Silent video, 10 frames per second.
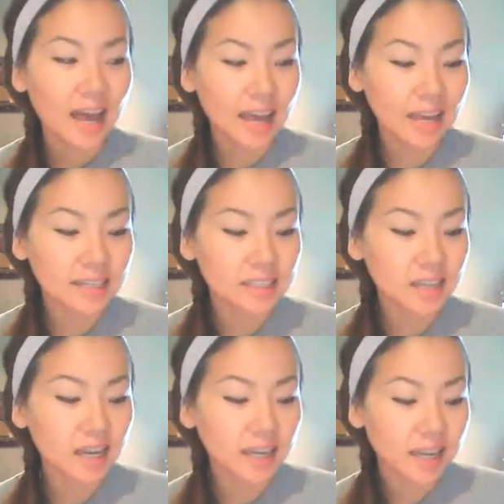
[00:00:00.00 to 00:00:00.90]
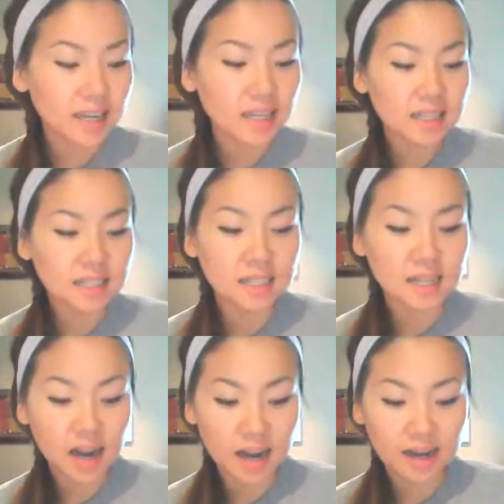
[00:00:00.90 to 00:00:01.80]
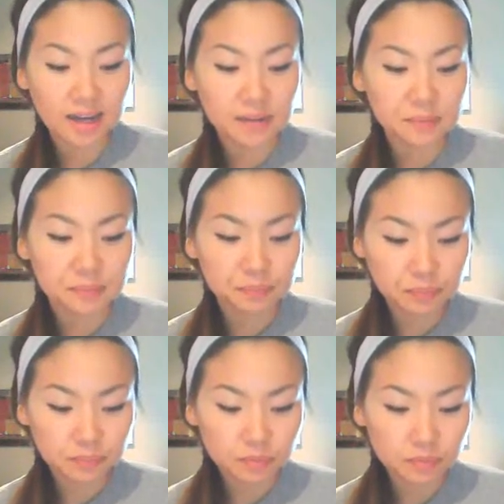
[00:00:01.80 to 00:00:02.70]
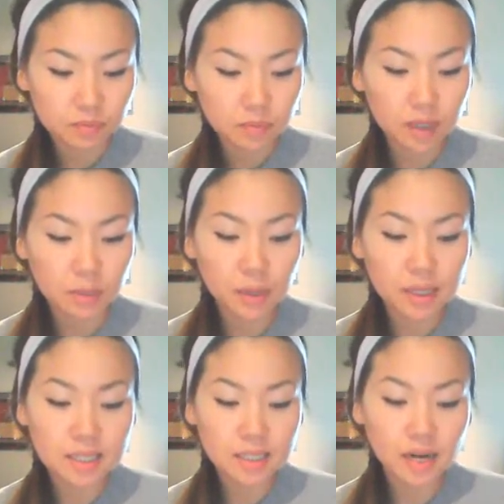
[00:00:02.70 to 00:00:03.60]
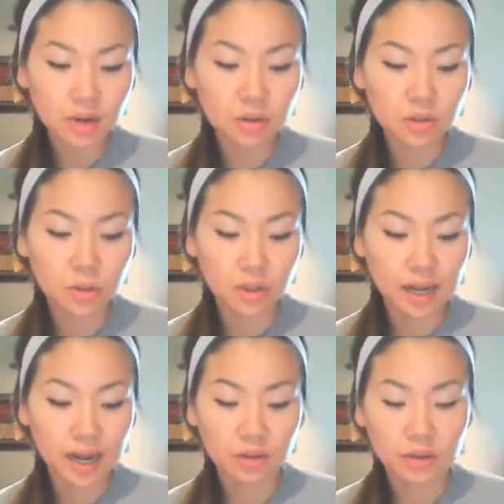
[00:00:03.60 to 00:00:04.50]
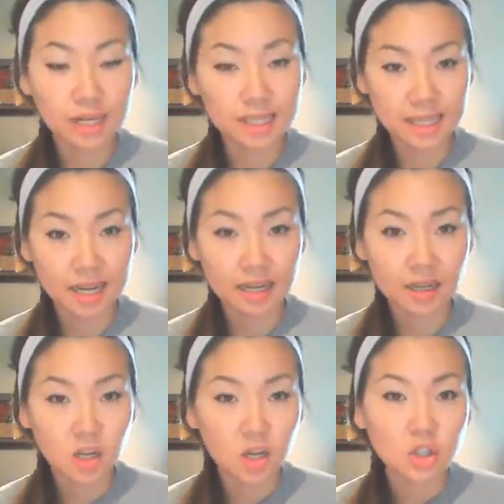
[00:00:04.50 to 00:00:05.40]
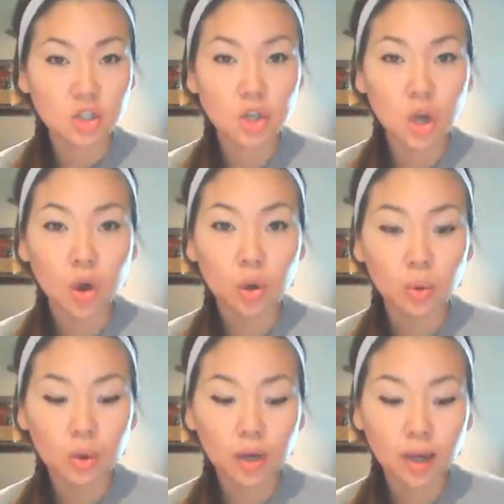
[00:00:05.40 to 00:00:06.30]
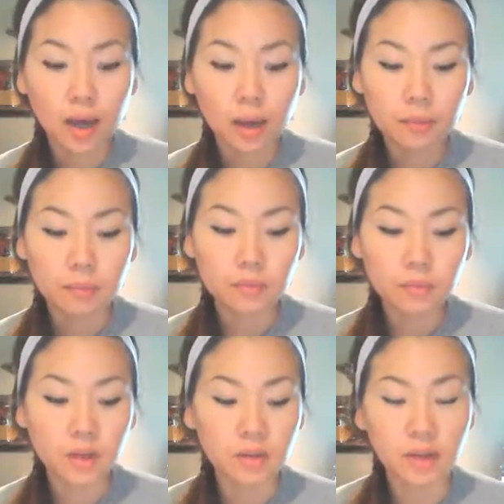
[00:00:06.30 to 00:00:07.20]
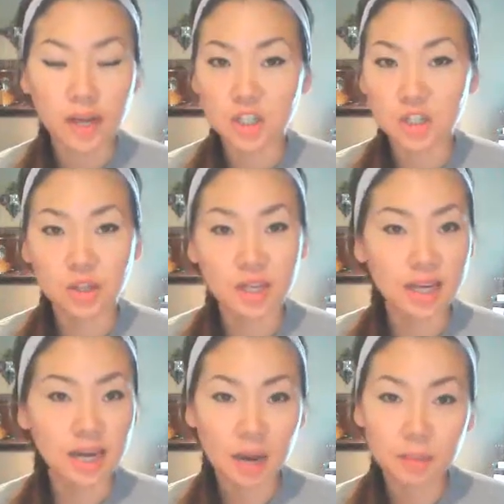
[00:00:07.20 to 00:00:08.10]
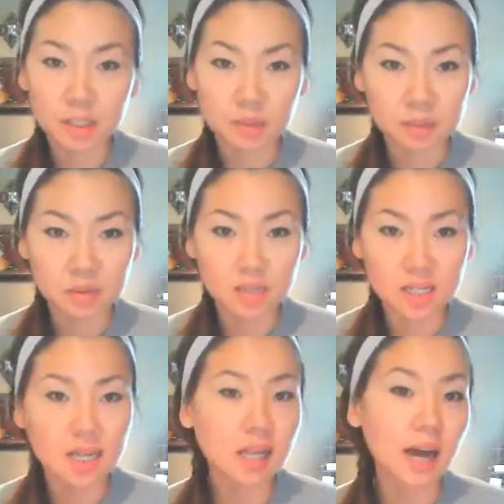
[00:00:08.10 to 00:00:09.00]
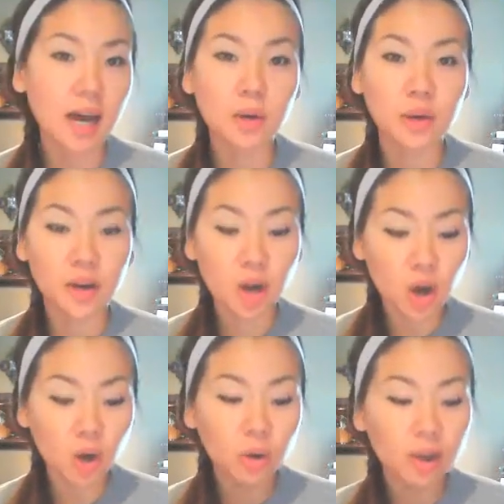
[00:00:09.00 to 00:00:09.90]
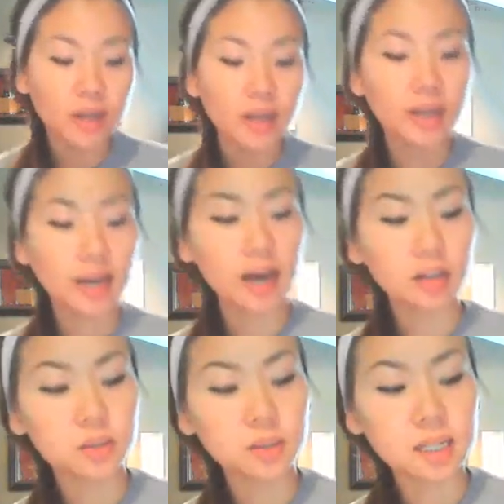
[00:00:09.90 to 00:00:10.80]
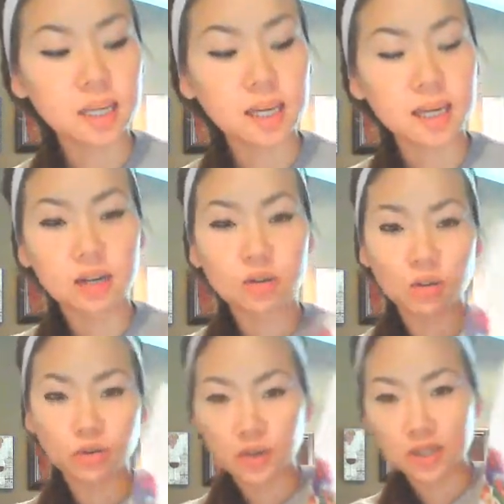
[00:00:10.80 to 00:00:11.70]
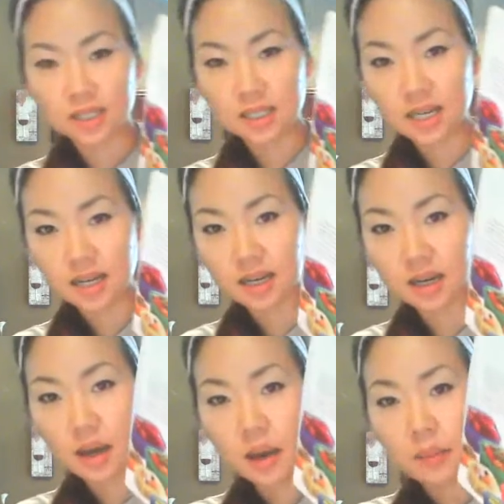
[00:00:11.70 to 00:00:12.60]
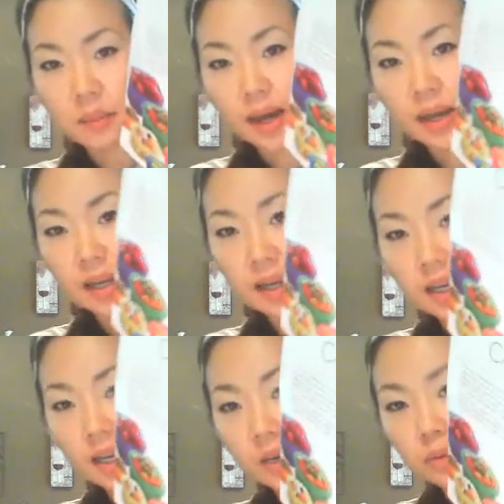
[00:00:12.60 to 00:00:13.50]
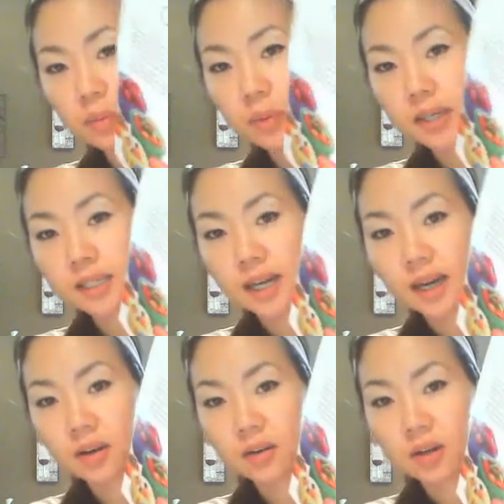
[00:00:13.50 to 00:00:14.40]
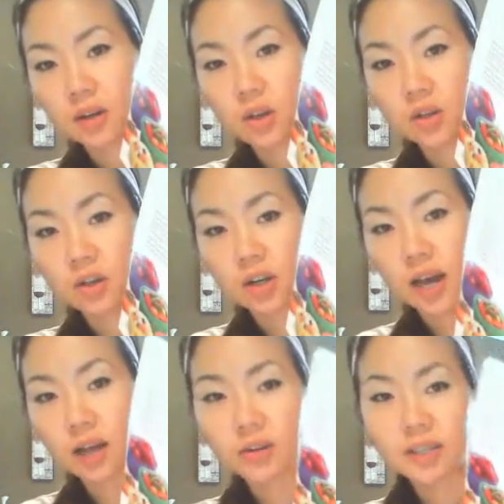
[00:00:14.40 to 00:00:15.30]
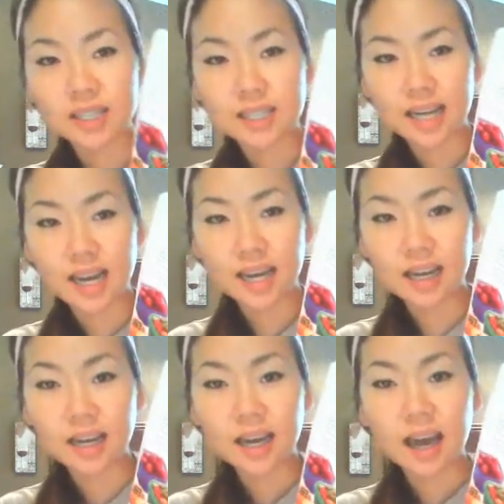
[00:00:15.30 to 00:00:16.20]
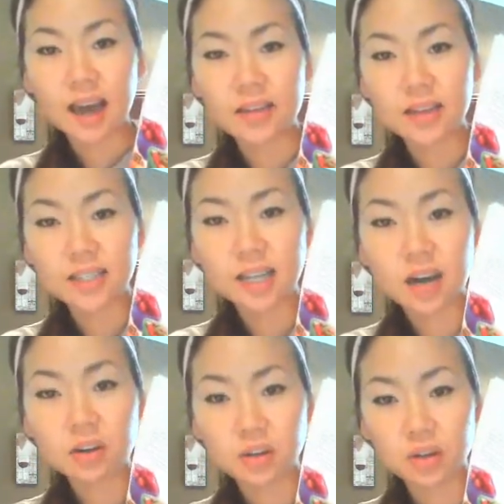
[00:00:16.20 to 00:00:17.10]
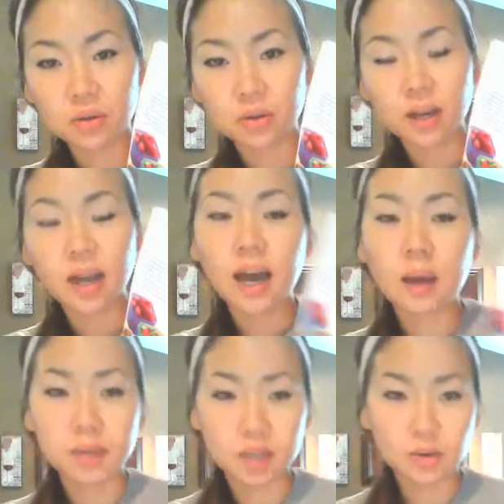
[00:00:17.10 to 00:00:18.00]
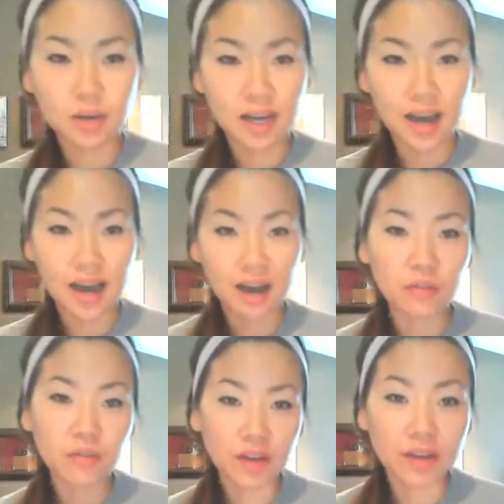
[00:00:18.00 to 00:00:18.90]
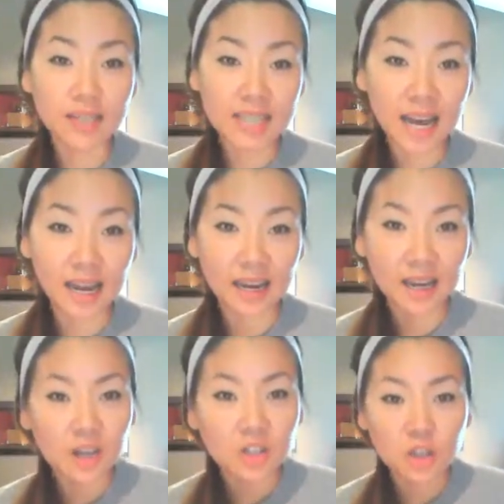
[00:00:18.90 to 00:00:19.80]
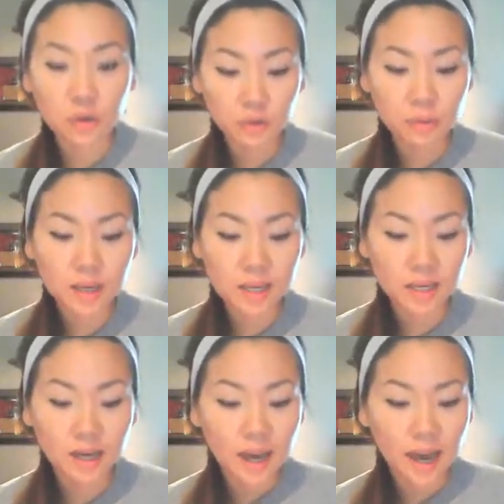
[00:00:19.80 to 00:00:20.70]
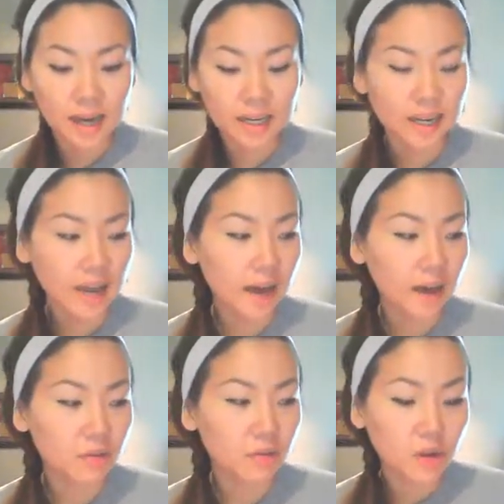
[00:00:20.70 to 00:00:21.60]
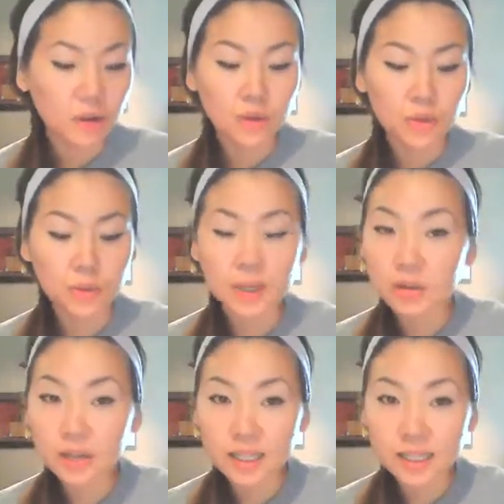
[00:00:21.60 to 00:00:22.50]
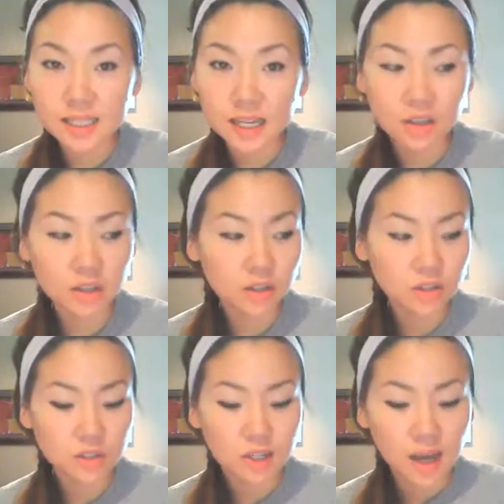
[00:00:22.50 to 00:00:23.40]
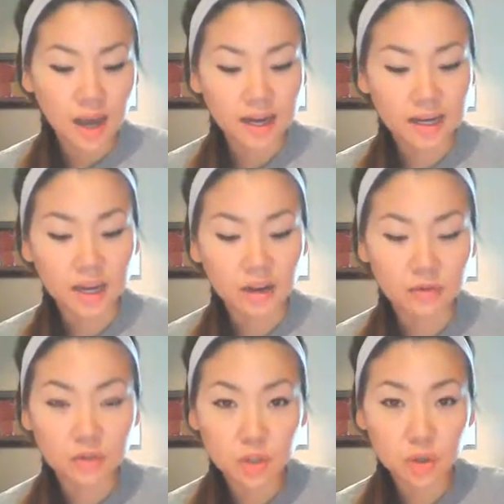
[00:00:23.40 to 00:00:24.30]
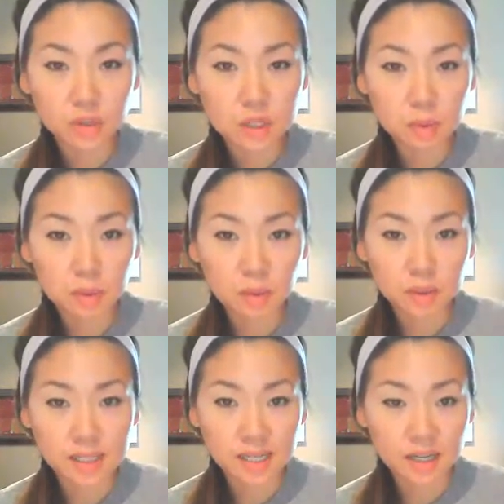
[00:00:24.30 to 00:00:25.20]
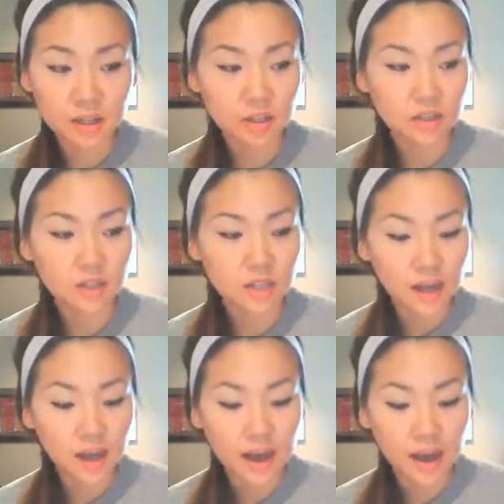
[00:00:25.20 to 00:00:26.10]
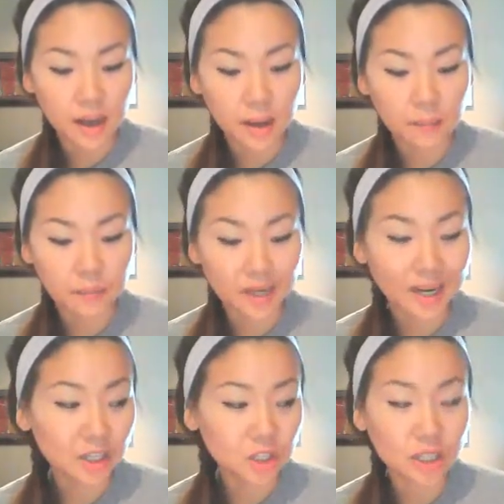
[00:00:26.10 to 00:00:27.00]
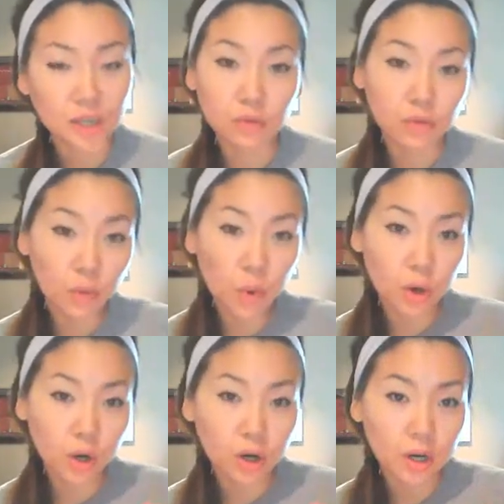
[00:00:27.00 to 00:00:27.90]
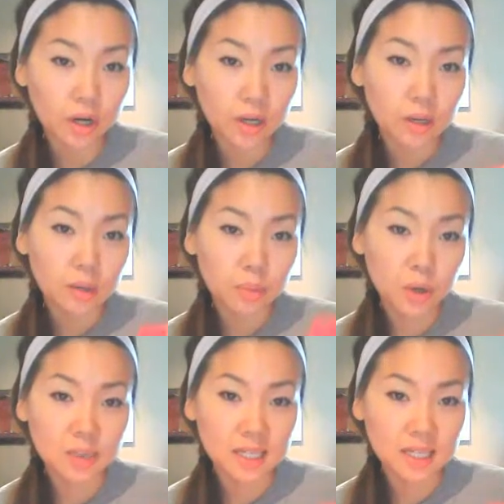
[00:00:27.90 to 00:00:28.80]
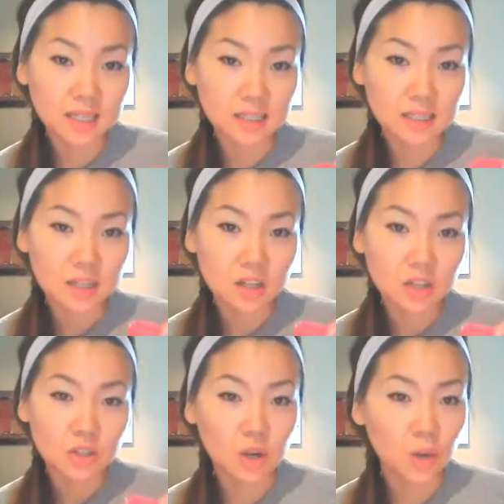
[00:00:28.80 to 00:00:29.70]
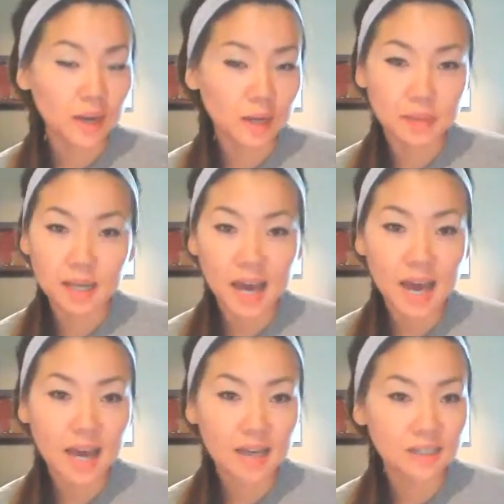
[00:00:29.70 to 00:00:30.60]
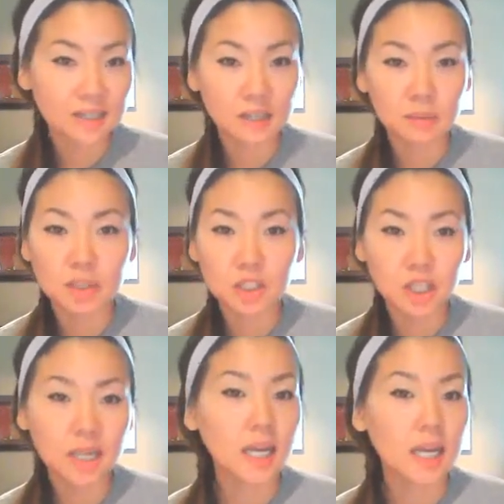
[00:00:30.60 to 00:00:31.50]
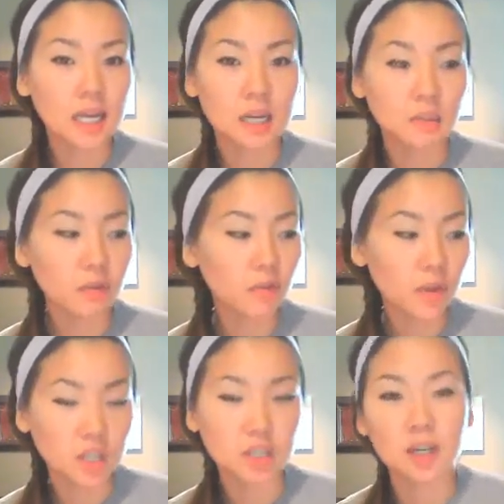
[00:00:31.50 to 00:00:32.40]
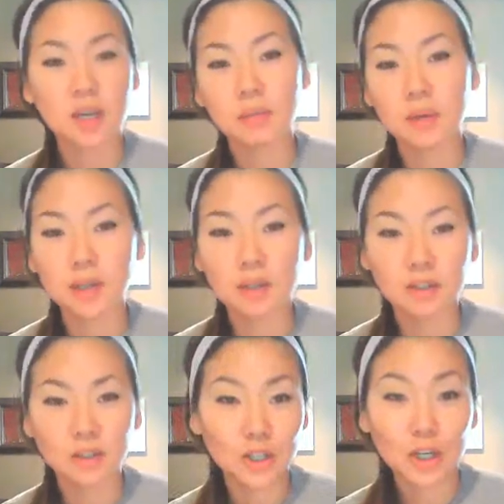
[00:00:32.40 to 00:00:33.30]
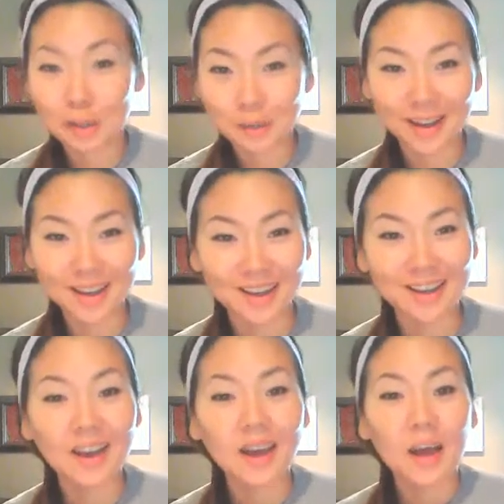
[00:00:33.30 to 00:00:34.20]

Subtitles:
And again, this guide, it breaks down your calorie intake. So in case you're thinking, how much am I supposed to eat? How do I know? It actually, and I don't know if you can see it, but it will break down your calorie intake and then tell you how many you can have in the day. So for me, I can have 3 green containers, I can have 2 of these purple containers, and I actually get 4 proteins. So that can be eggs, it can be chicken, it can be fish, it can be turkey bacon.